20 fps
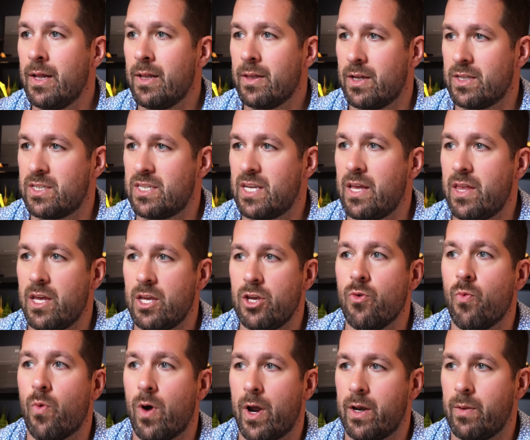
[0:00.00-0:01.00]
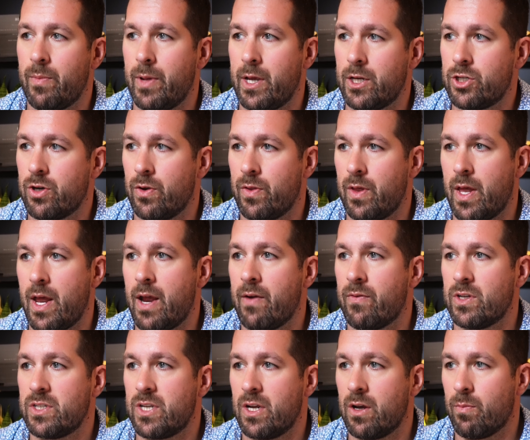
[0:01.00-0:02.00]
Let's say that you wanted to make sure that
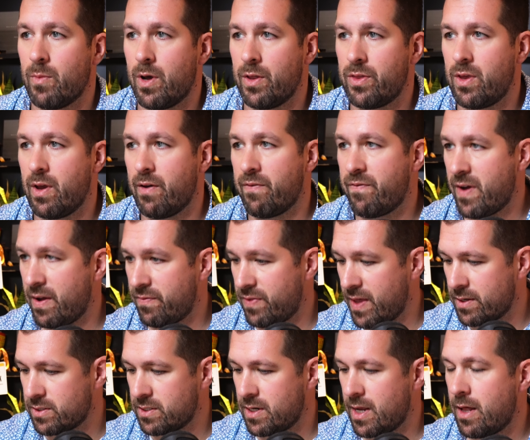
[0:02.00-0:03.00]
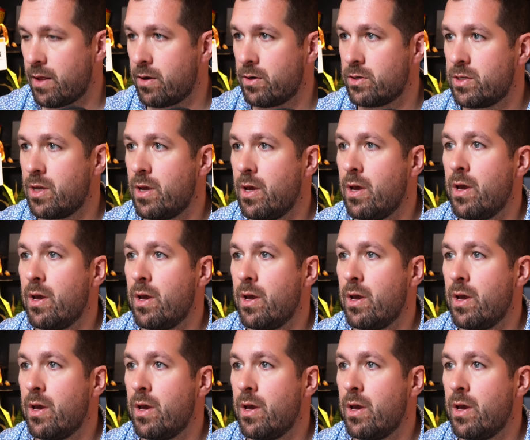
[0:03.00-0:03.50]
every single month you have $5,000